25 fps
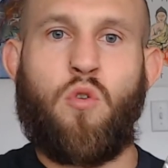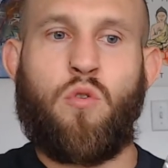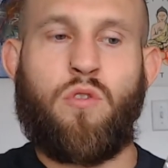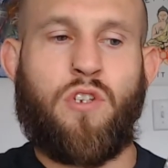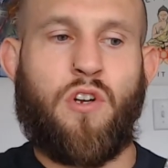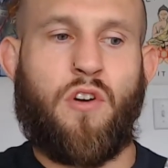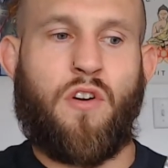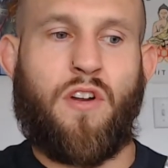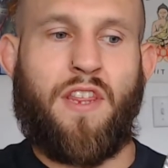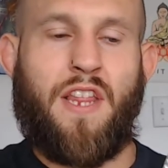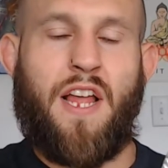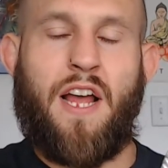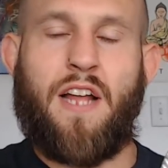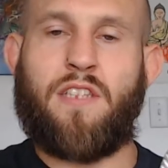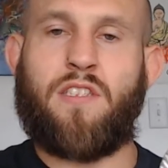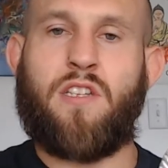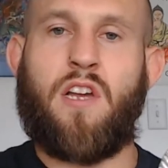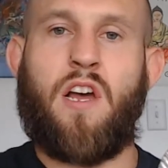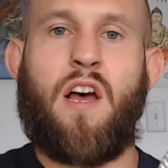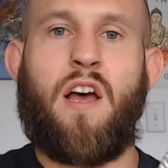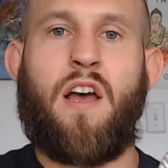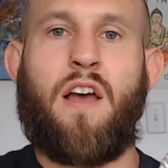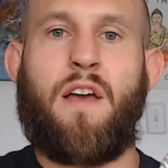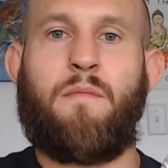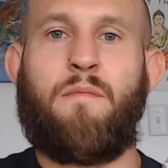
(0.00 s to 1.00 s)
during that
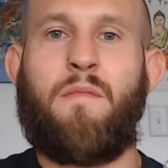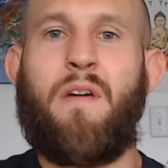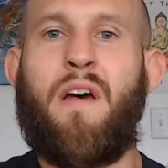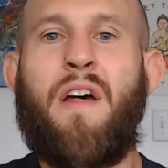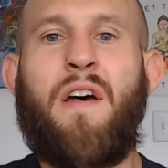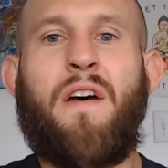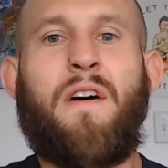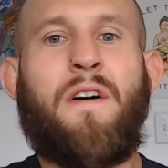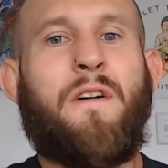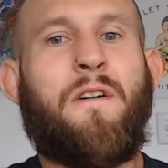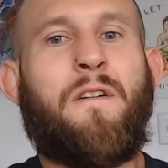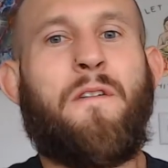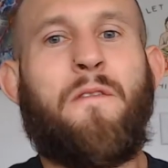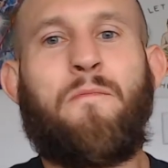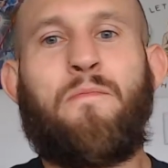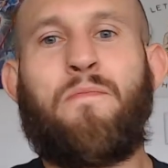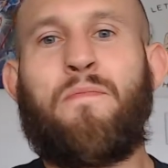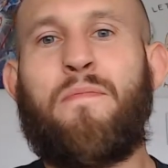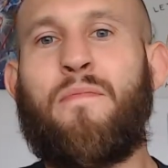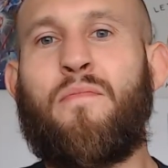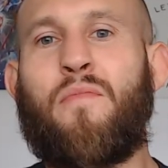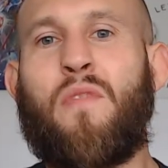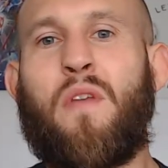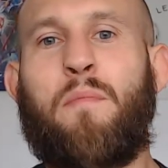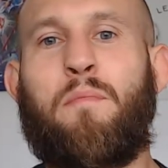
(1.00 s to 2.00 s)
time,
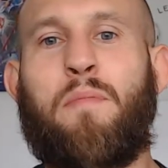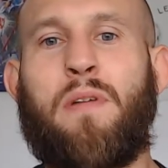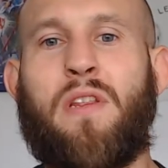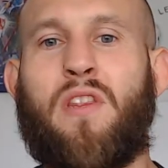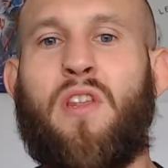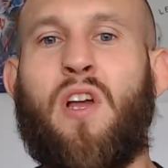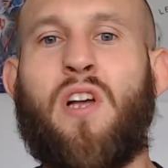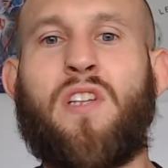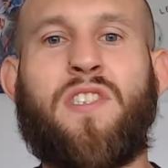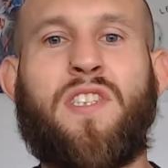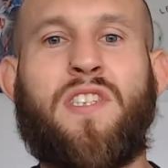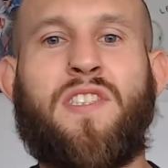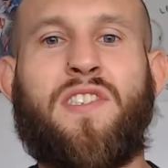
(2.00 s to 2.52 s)
but doesn't